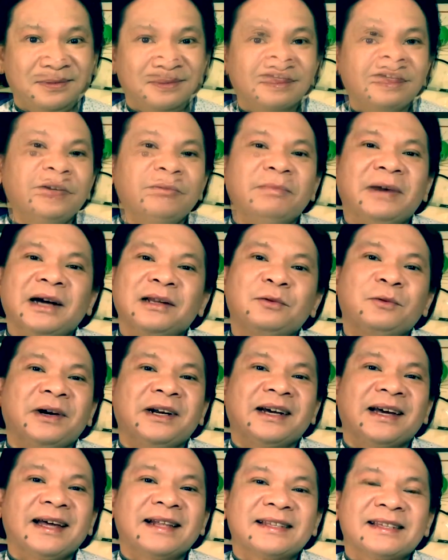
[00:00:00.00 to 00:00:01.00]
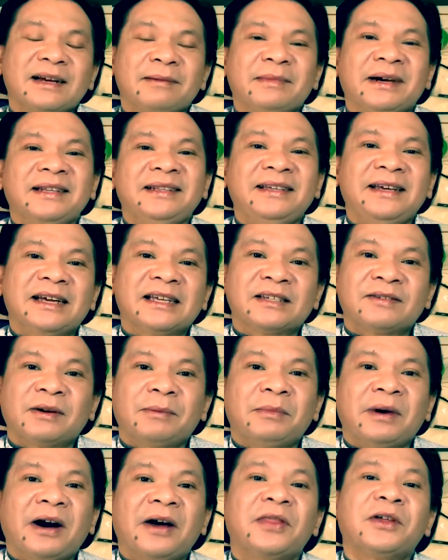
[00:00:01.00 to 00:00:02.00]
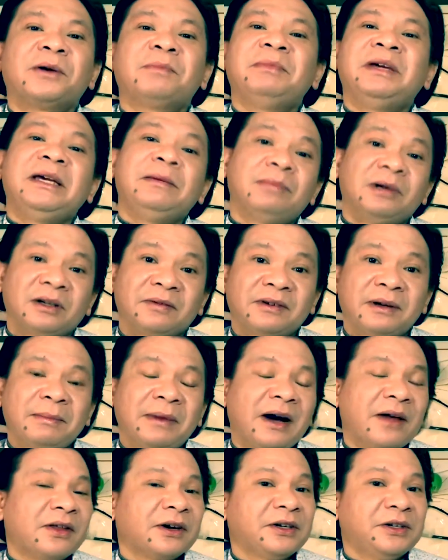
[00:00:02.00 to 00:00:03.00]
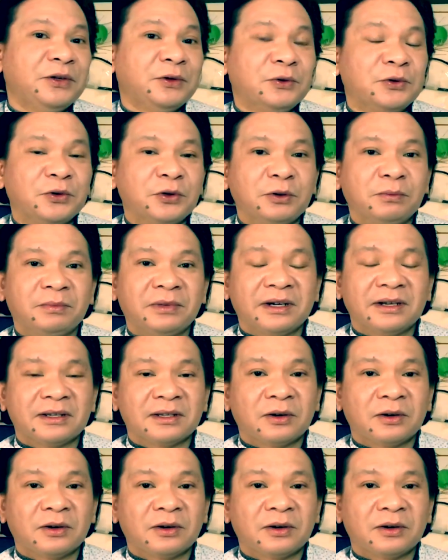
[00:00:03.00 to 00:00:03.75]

You might want to get some ideas from other people, from other YouTubers.